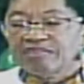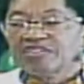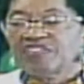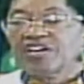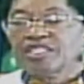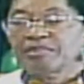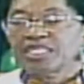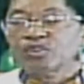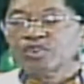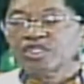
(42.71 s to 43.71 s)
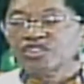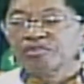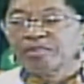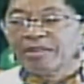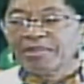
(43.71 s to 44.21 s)
Heavenly Father, may the words
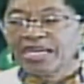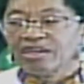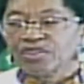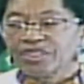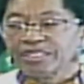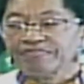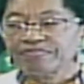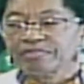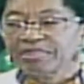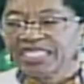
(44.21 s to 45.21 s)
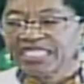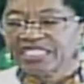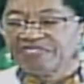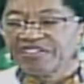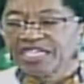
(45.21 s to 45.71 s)
of my mouth be
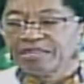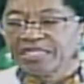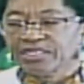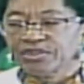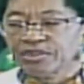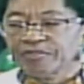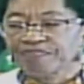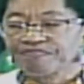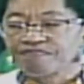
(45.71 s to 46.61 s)
edified by you.